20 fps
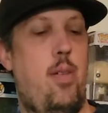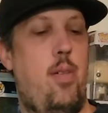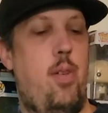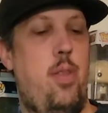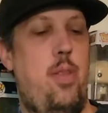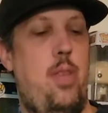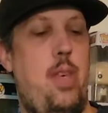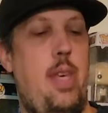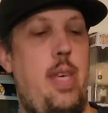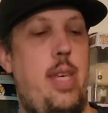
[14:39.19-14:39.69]

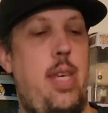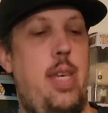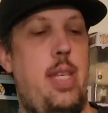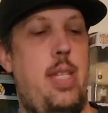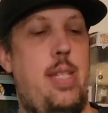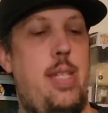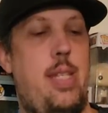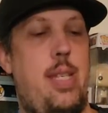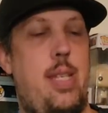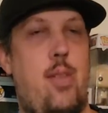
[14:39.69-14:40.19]
One thing
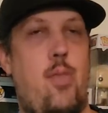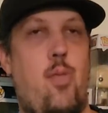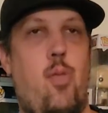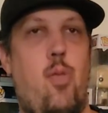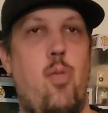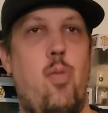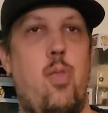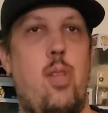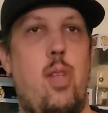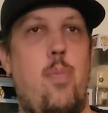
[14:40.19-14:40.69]
is the
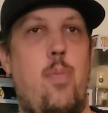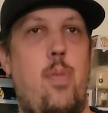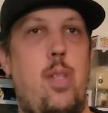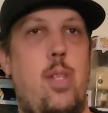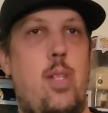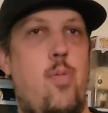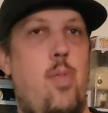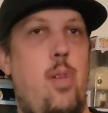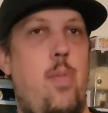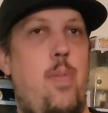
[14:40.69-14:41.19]
corners. I'm
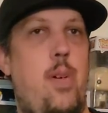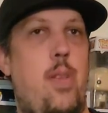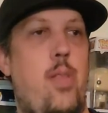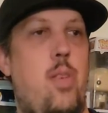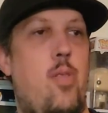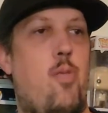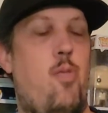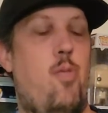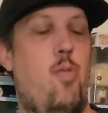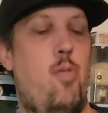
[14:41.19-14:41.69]
just worried about
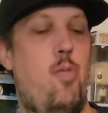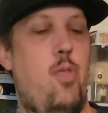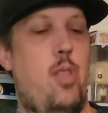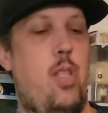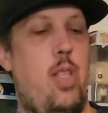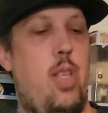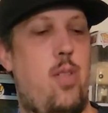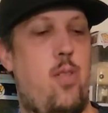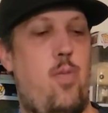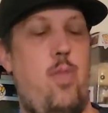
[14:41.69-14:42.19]
the corners
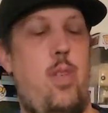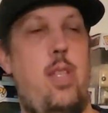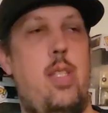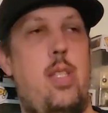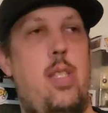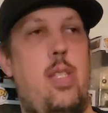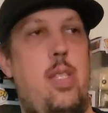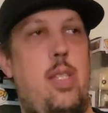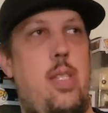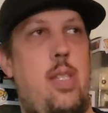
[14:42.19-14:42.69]
and the
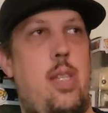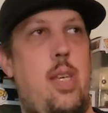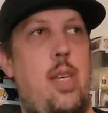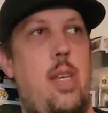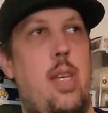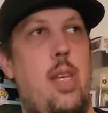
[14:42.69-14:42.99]
creases.